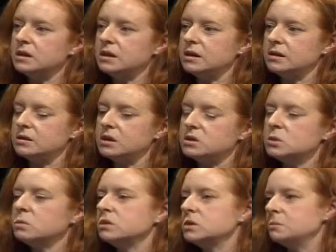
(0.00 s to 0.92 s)
uh, a
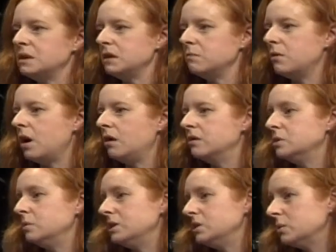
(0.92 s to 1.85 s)
school is making
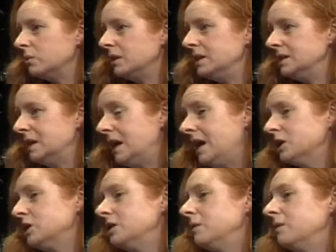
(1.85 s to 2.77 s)
progress and when a school isn't.
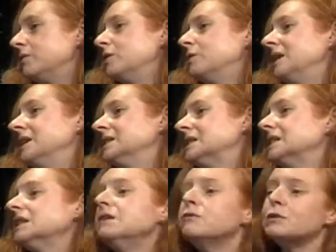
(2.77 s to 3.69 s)
Actually, they refer to it as
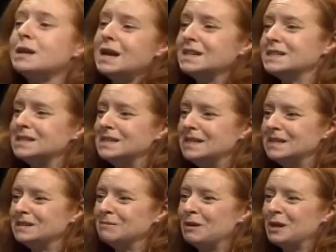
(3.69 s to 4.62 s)
delivery
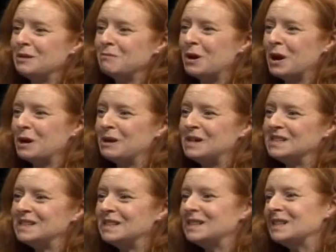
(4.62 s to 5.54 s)
entities making
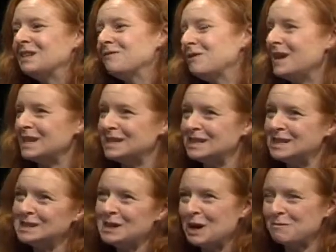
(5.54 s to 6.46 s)
progress and delivery
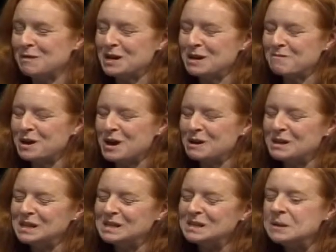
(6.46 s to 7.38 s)
entities not making
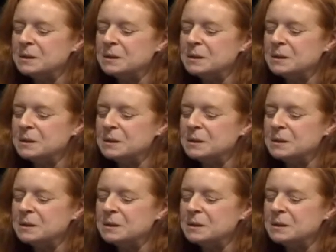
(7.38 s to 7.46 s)
progress.